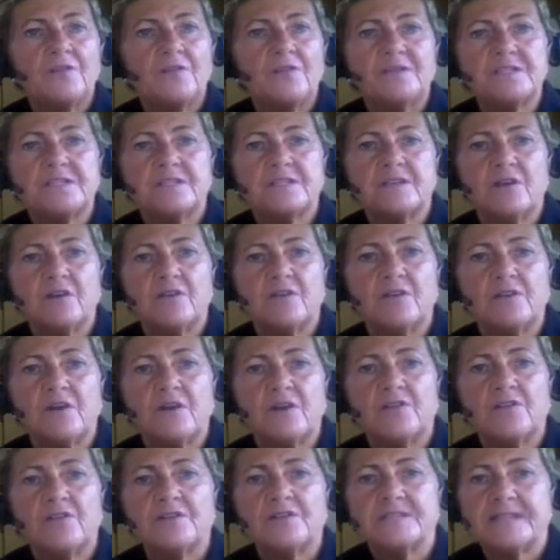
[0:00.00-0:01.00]
the
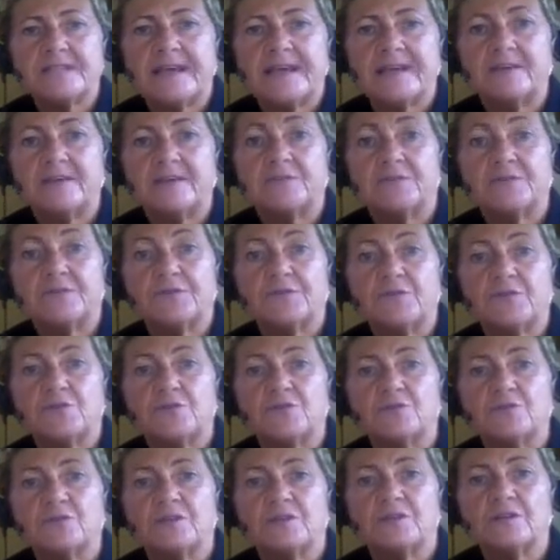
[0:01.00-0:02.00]
Zhang and
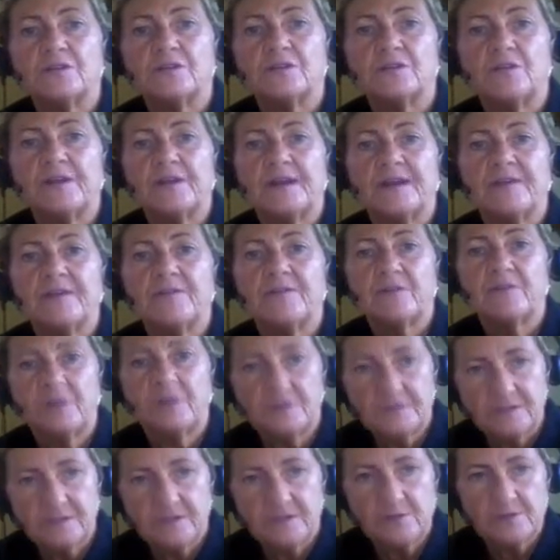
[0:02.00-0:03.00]
Fu are going to have
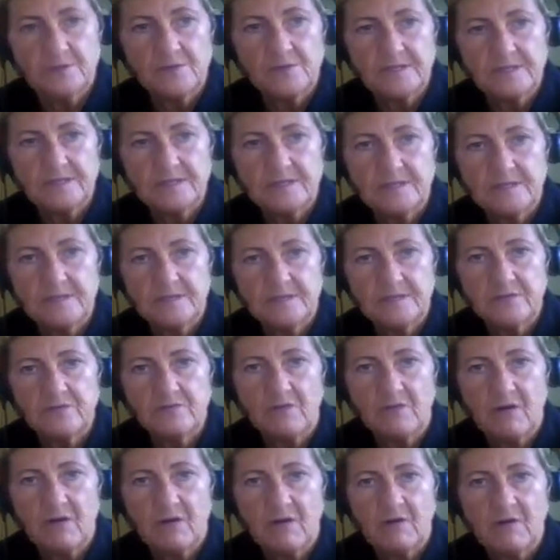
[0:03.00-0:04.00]
consequences to
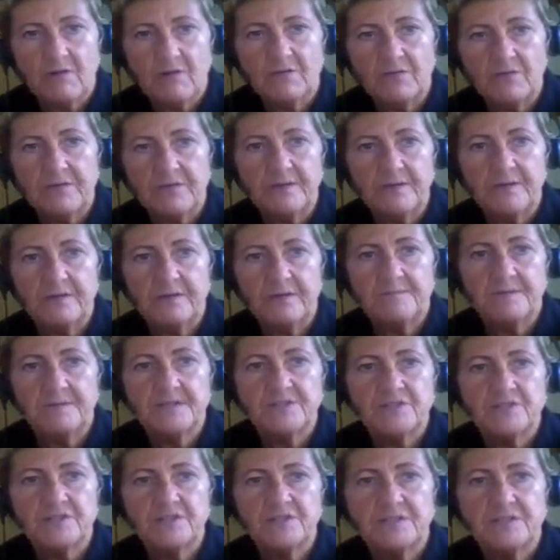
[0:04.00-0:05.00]
all the
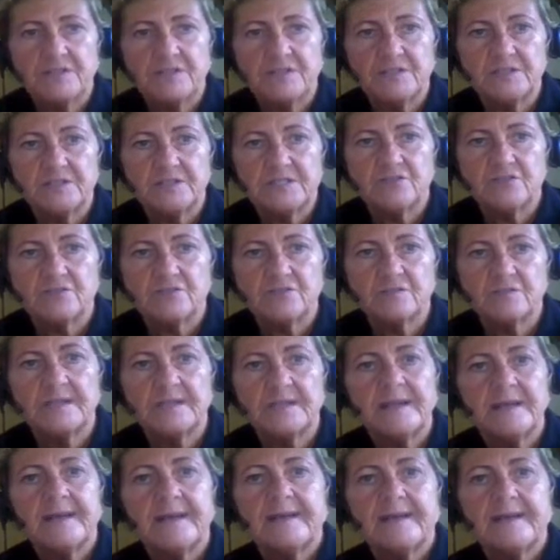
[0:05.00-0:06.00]
mentioned tissues
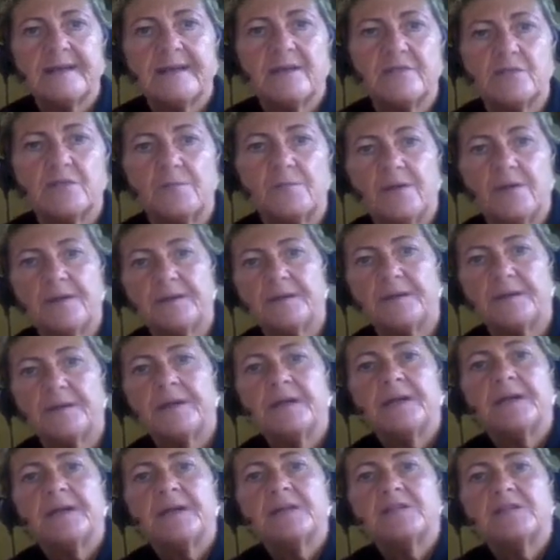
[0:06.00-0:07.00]
of the body.
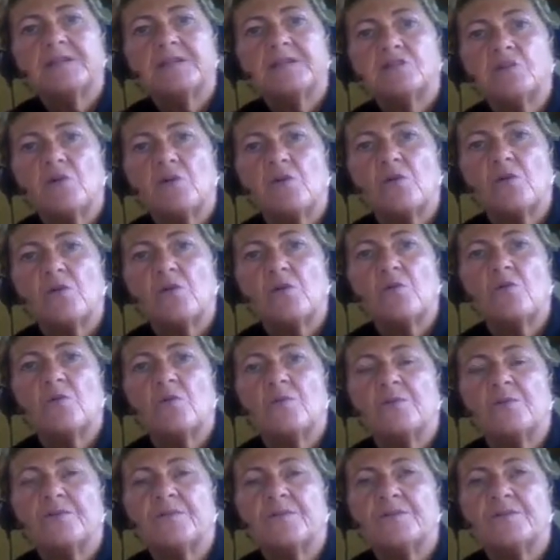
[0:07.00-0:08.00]
So,
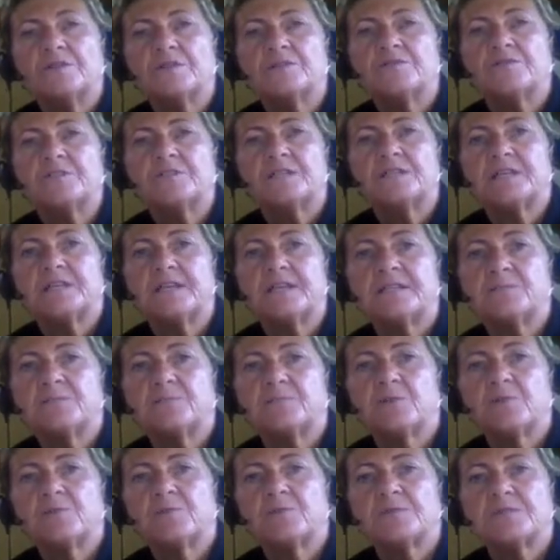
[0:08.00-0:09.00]
but for today's
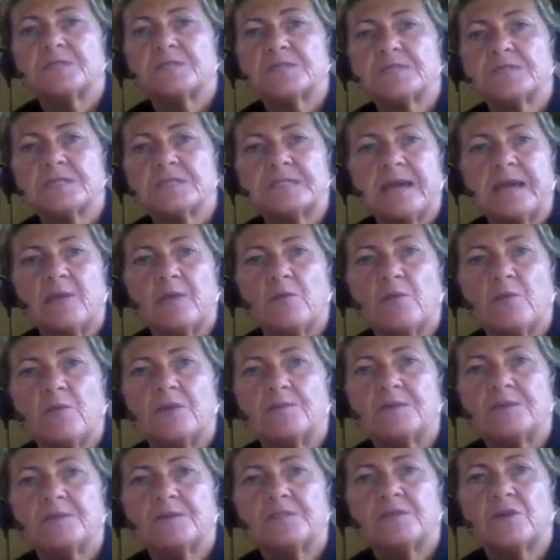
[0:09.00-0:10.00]
purposes, I want to
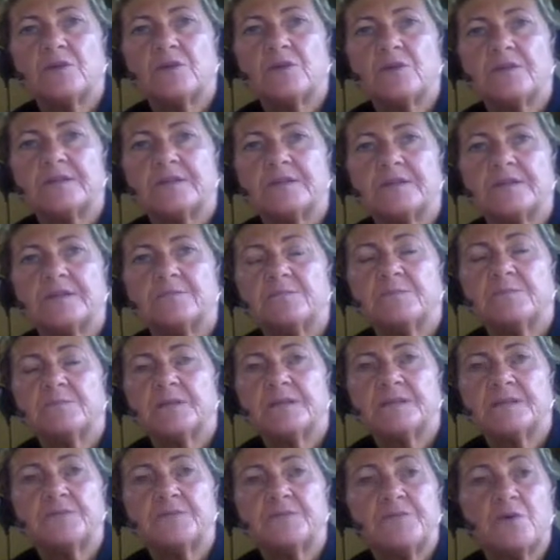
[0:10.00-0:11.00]
be
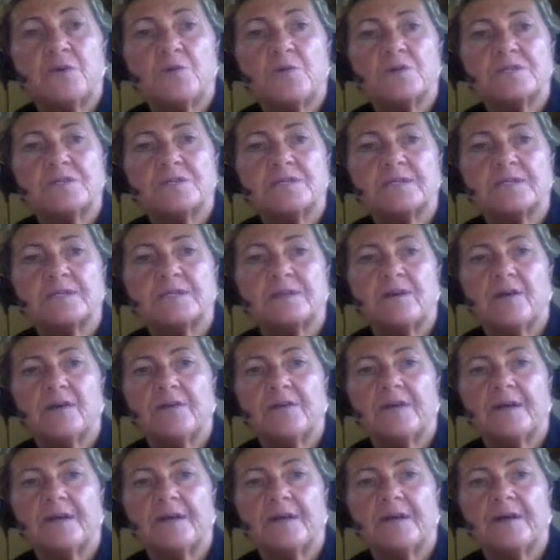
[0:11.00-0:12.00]
mainly focusing
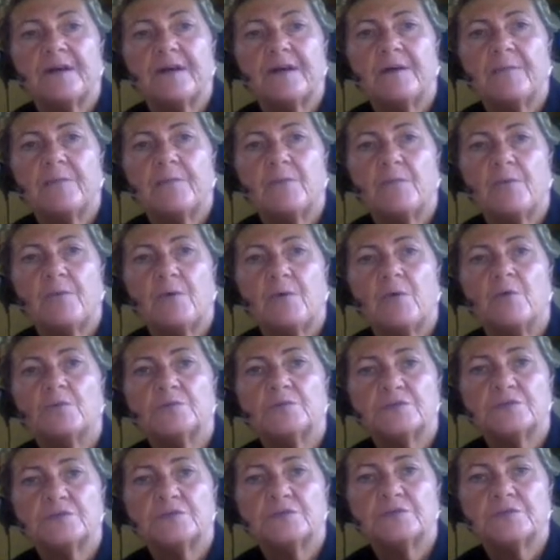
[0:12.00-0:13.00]
on the
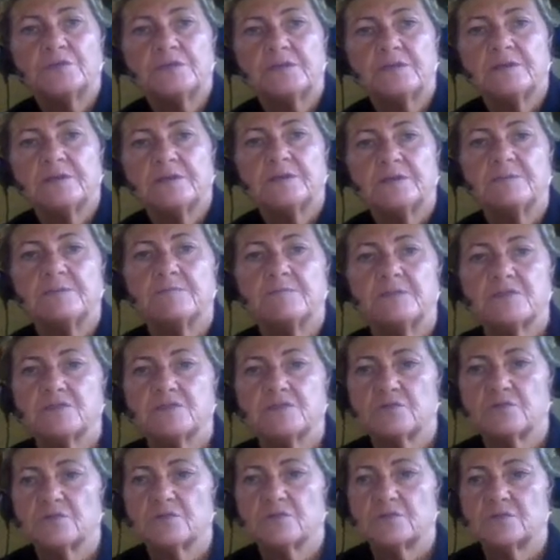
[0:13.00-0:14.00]
bones, the
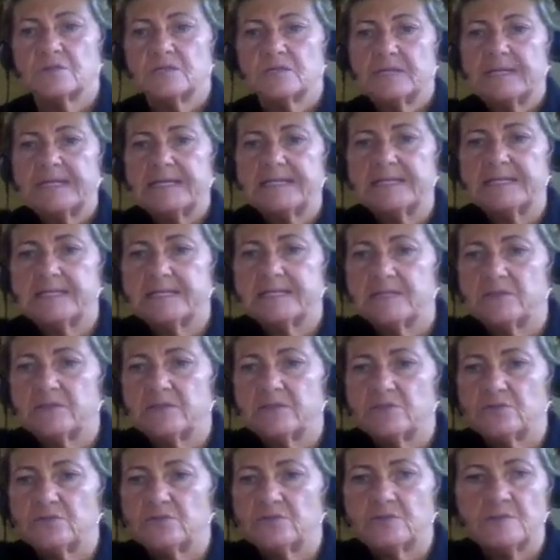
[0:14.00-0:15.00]
muscles, and the
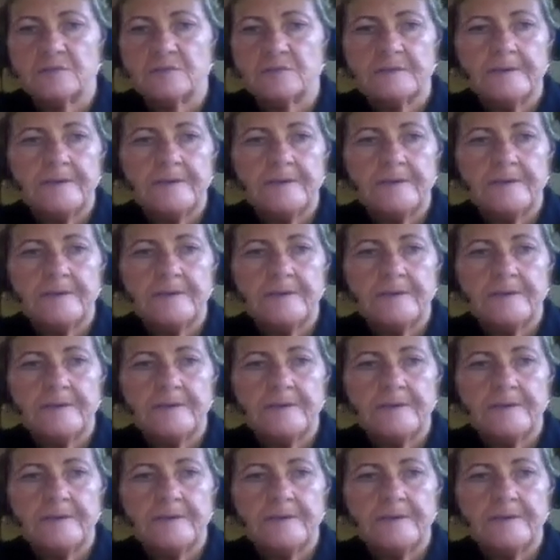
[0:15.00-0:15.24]
sinews.